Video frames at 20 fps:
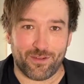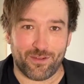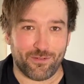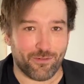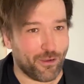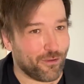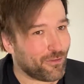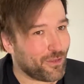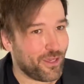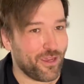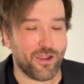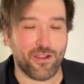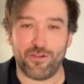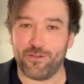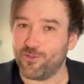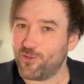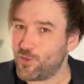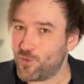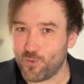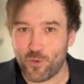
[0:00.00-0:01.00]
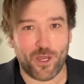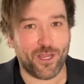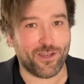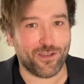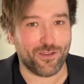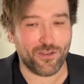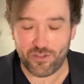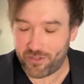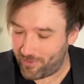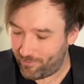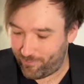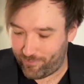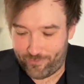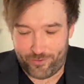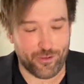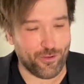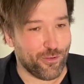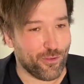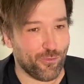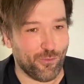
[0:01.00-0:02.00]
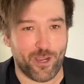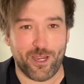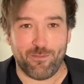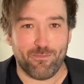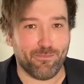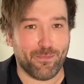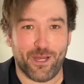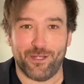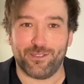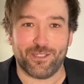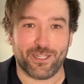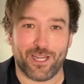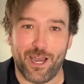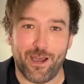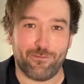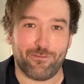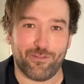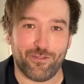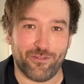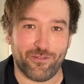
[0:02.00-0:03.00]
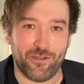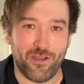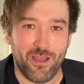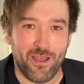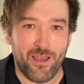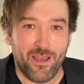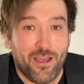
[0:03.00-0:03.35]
You're out there, you're sweating, you can feel the weight melting off you.